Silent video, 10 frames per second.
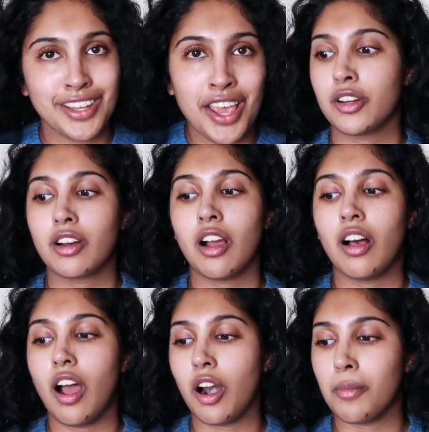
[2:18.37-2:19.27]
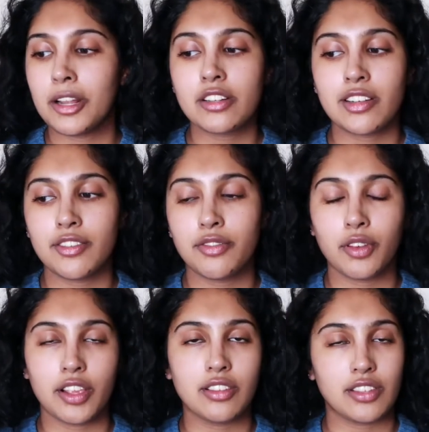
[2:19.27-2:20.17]
There are a bunch
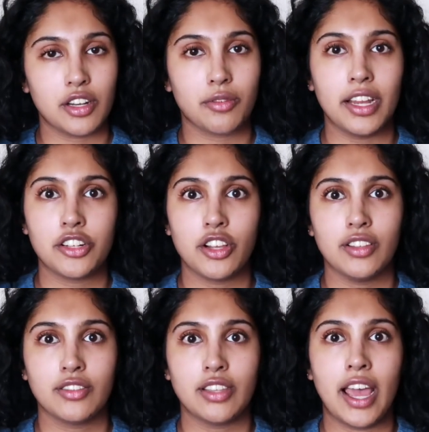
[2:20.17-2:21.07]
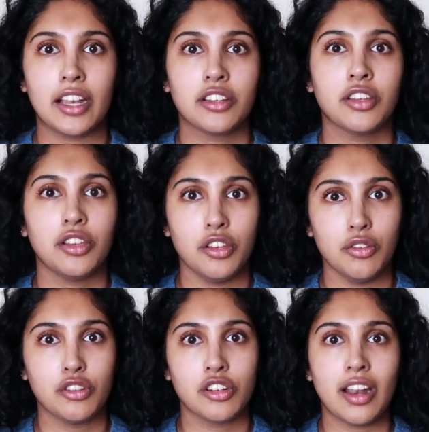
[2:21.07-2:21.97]
of considerations that
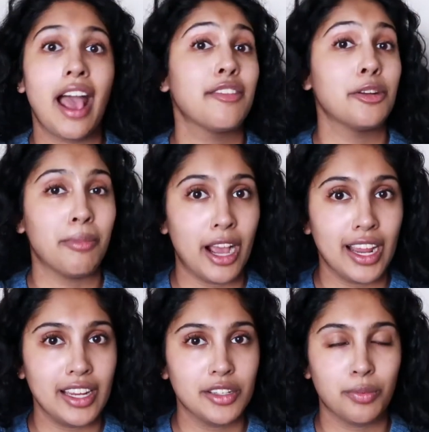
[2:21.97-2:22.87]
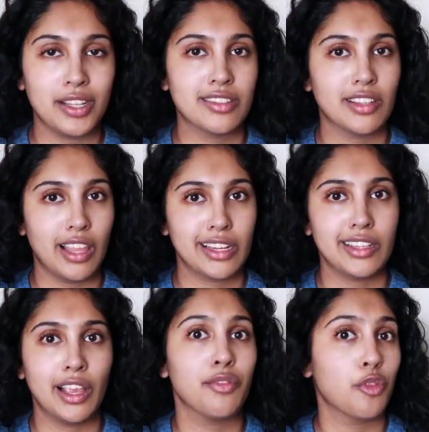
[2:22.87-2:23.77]
you should have in mind when
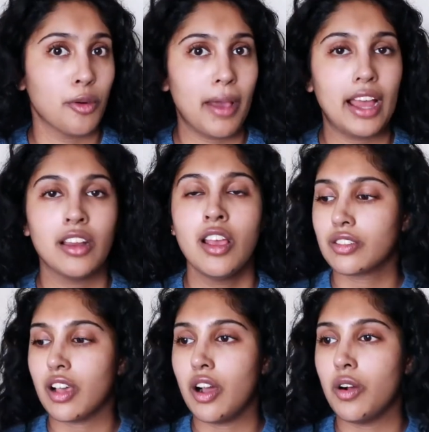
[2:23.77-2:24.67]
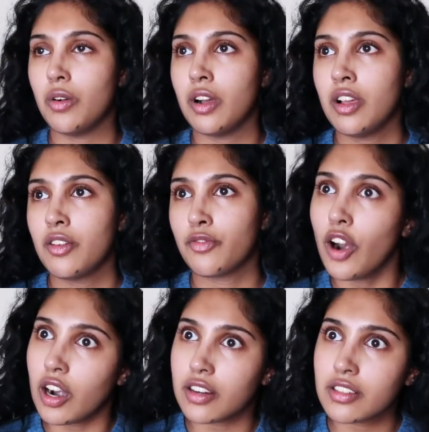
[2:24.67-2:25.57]
selecting a format. So
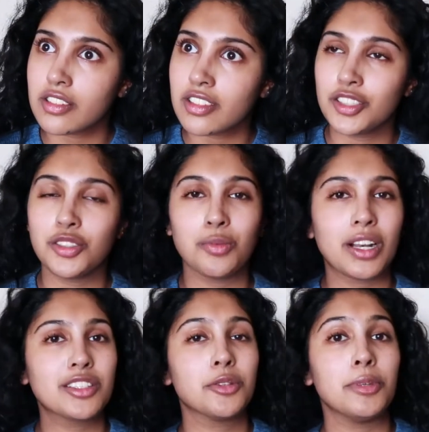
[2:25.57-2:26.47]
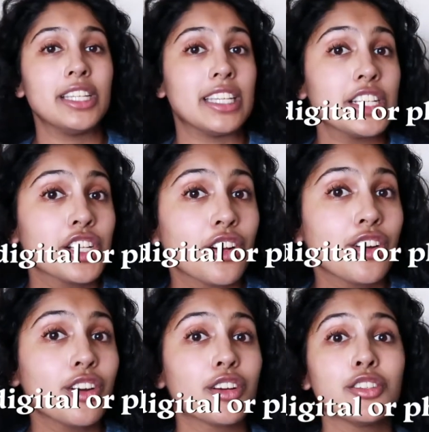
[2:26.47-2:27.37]
first, do you want it to be digital
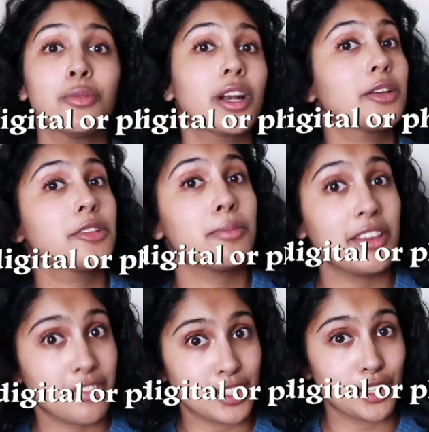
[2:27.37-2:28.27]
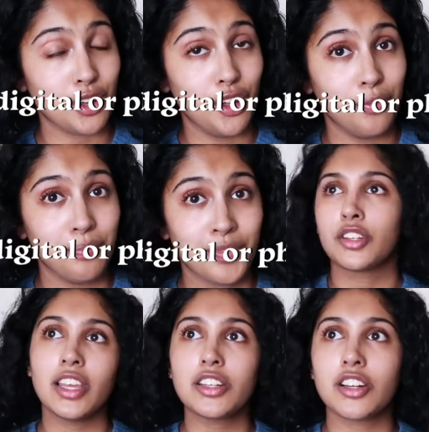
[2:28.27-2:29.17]
or do you want it to be physical? For
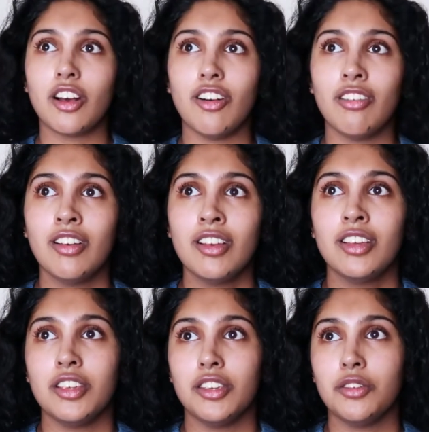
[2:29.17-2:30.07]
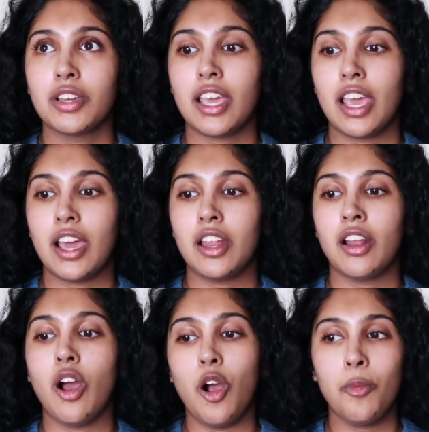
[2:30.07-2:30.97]
digital, you can
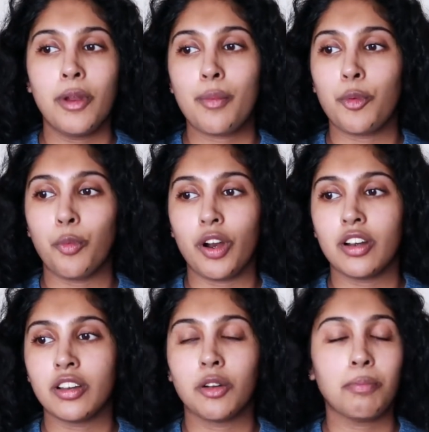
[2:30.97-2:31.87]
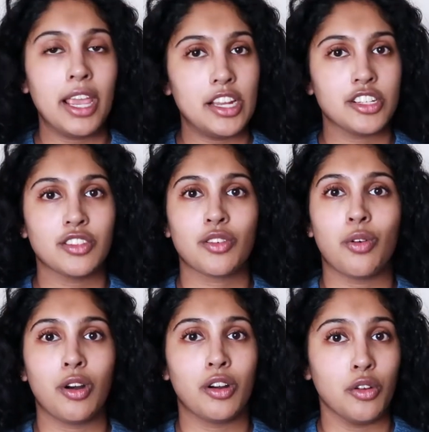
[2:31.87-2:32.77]
open up a Word, Pages,
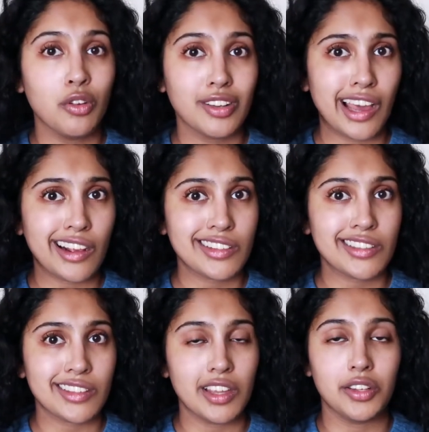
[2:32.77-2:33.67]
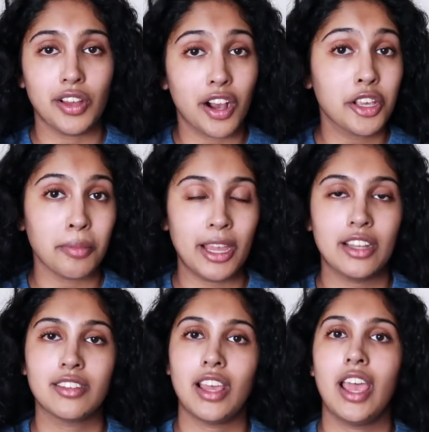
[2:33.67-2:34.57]
or Google Docs
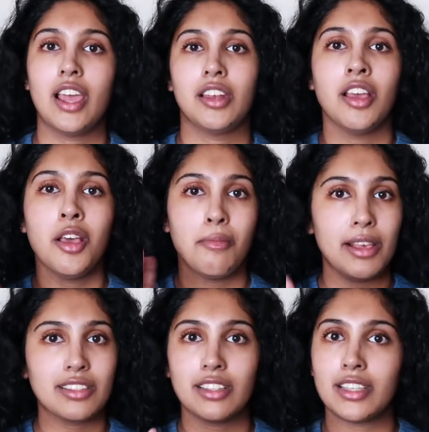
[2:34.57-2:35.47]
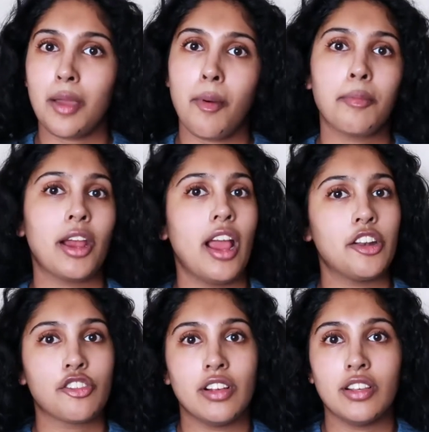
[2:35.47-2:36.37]
document and basically type up your
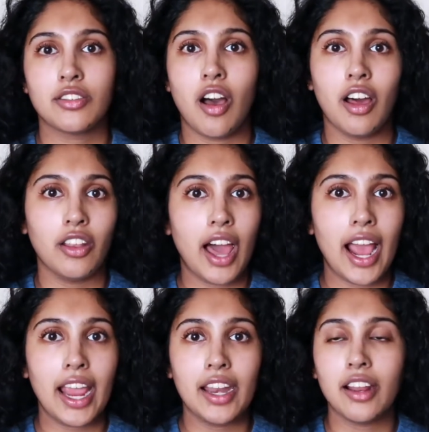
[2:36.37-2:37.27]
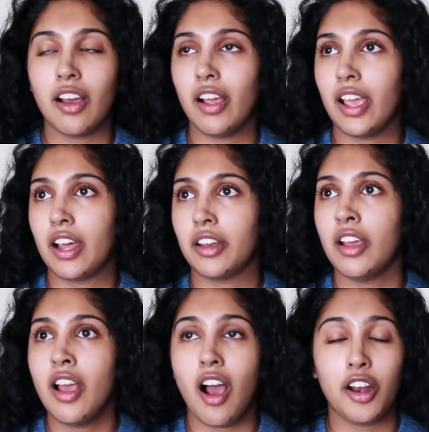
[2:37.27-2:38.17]
entries online and
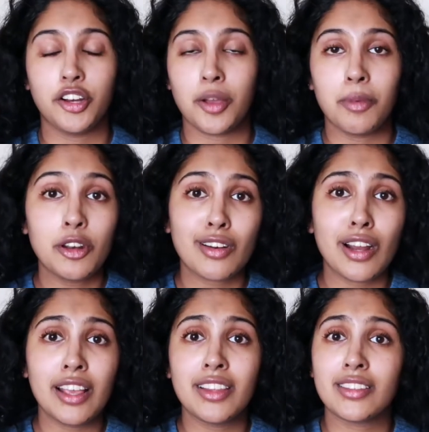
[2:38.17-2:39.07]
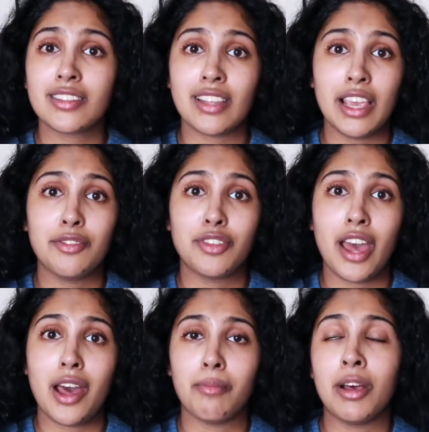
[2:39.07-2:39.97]
on your computer and then save
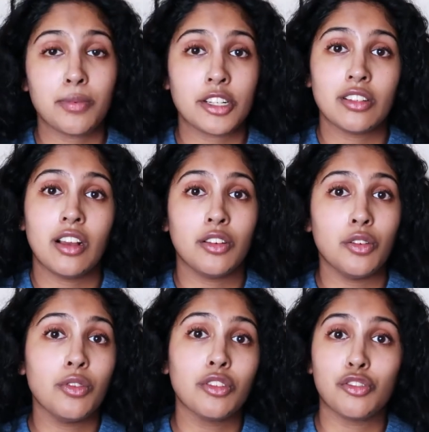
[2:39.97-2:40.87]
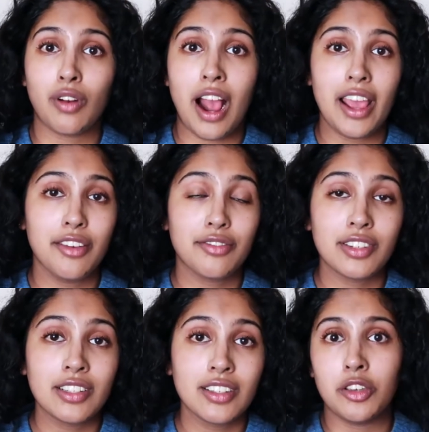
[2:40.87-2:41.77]
them, especially on Google
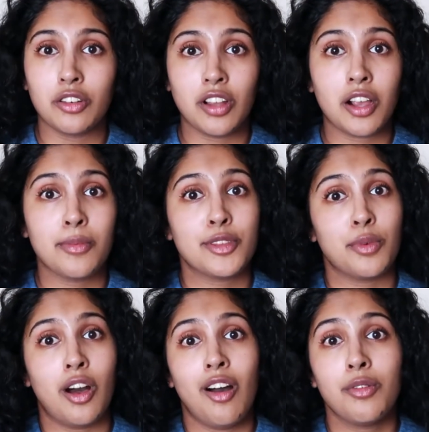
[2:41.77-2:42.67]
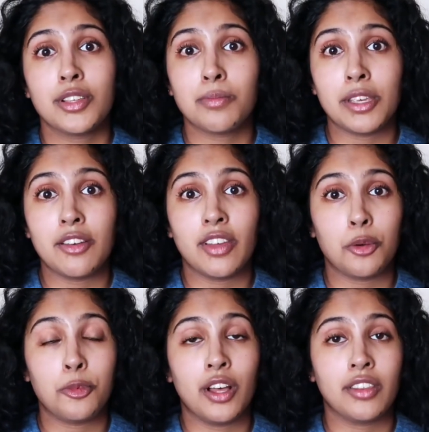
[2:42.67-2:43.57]
Drive. Your documents will always be
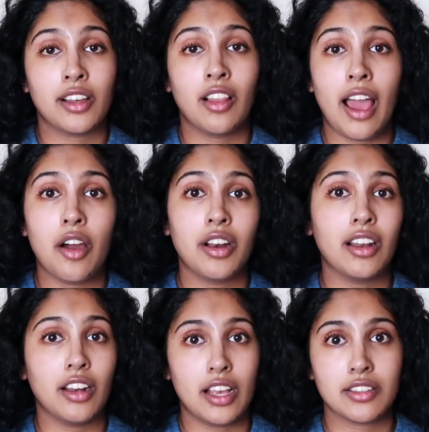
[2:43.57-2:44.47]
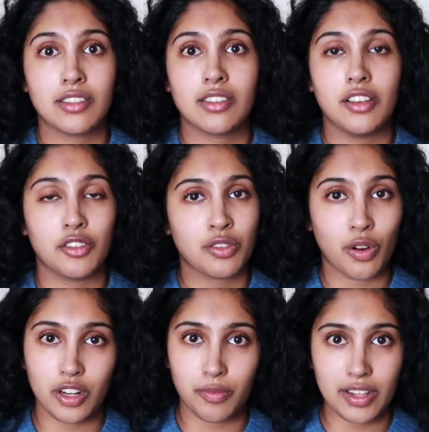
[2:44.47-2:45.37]
available on the cloud unless your
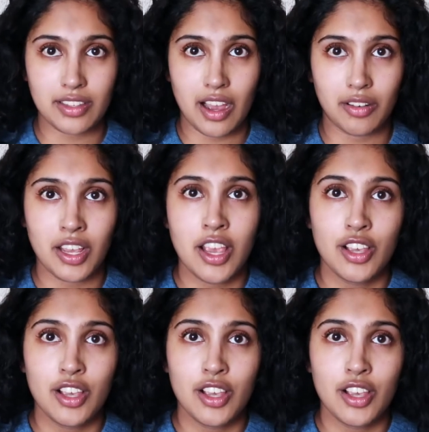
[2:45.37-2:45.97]
storage runs out.